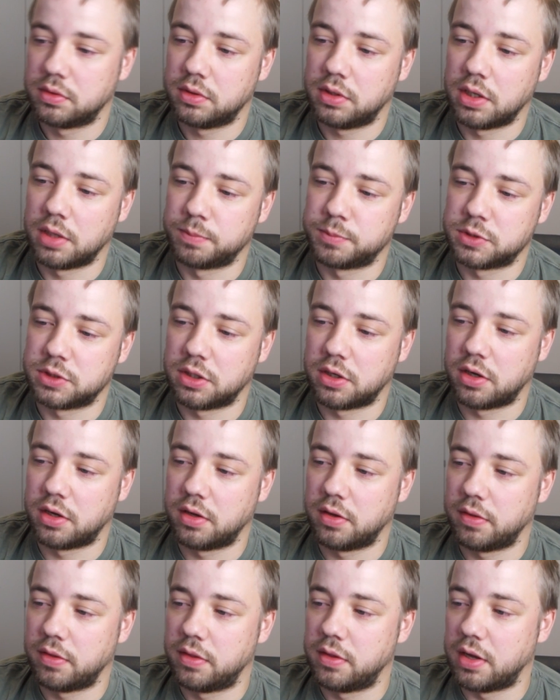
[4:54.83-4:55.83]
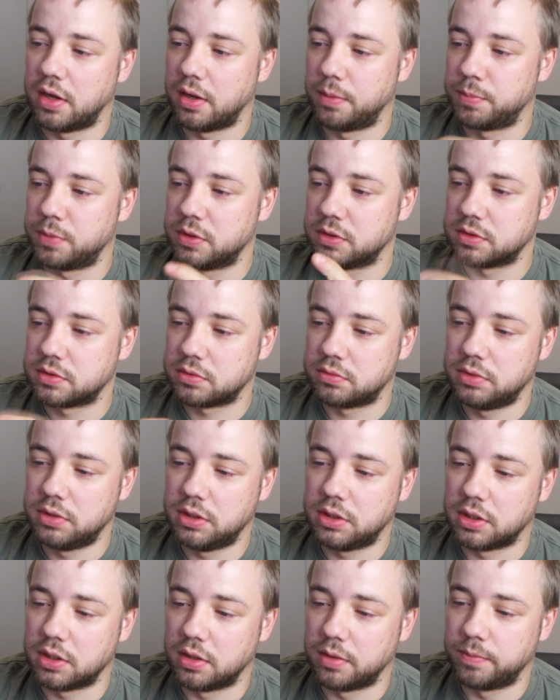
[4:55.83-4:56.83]
capture the app
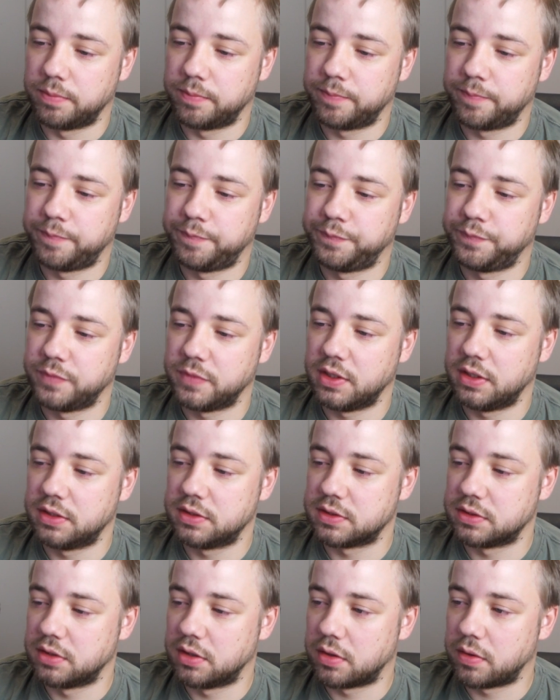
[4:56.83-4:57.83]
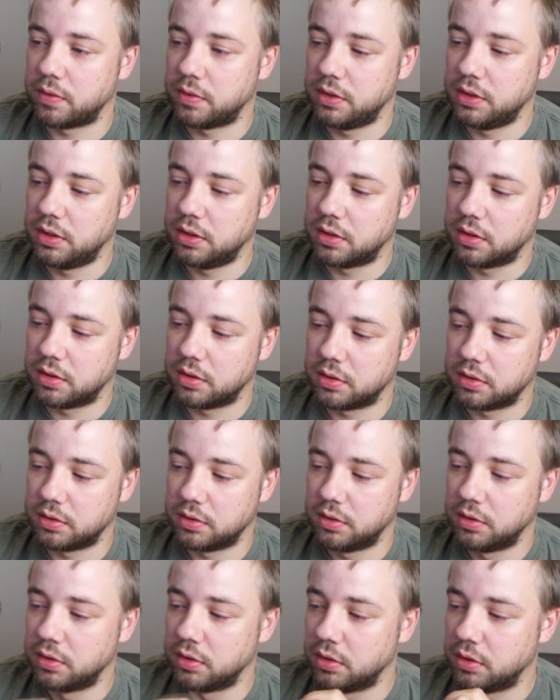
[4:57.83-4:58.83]
SriCam. It's now here
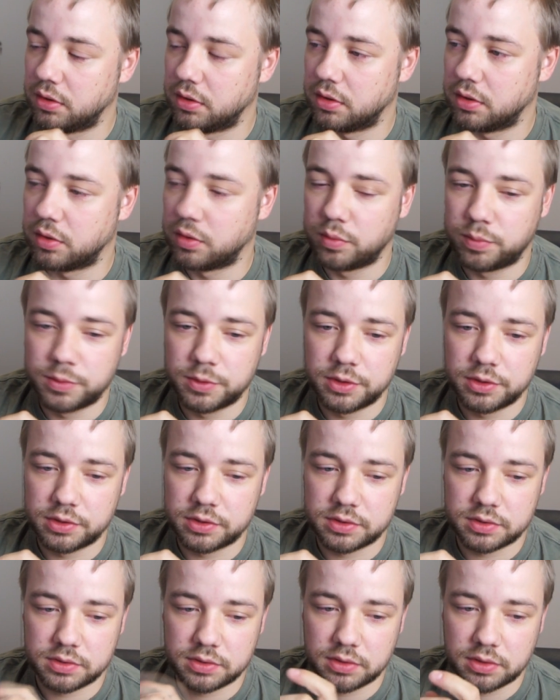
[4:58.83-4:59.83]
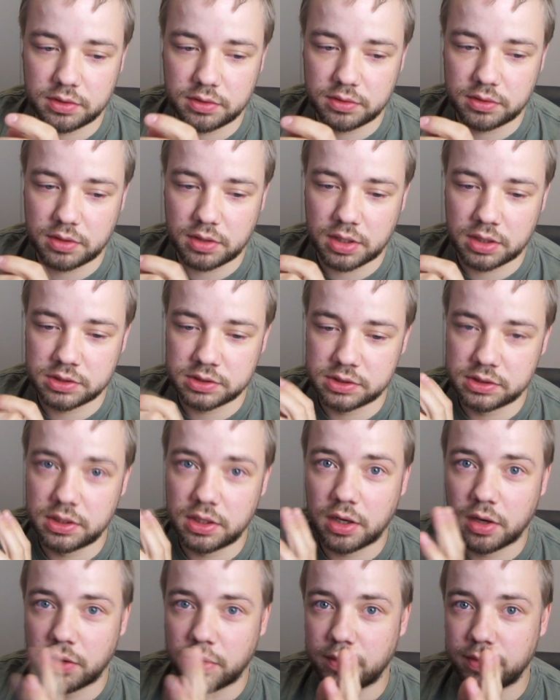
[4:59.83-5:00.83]
opened. Until
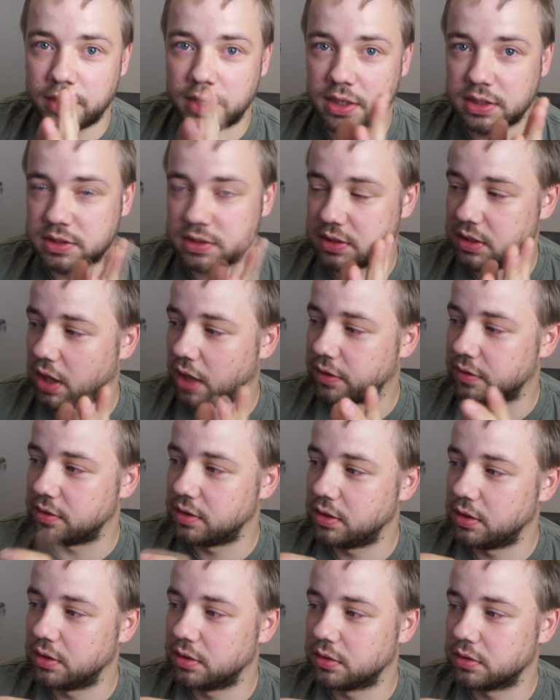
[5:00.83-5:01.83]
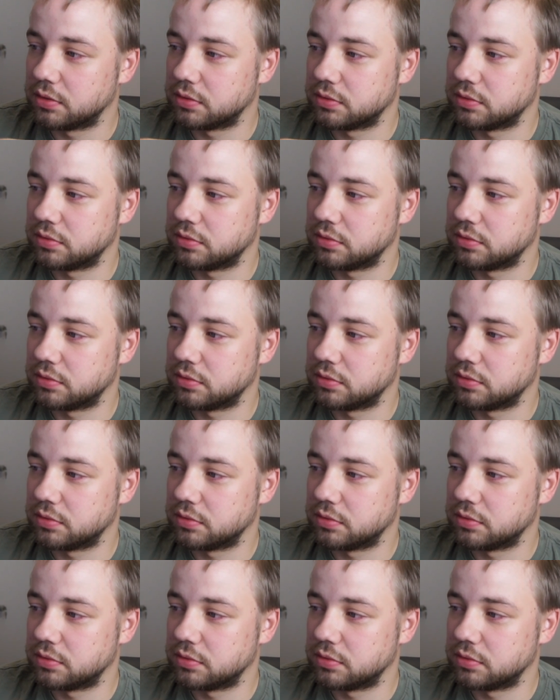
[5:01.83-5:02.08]
now there's nothing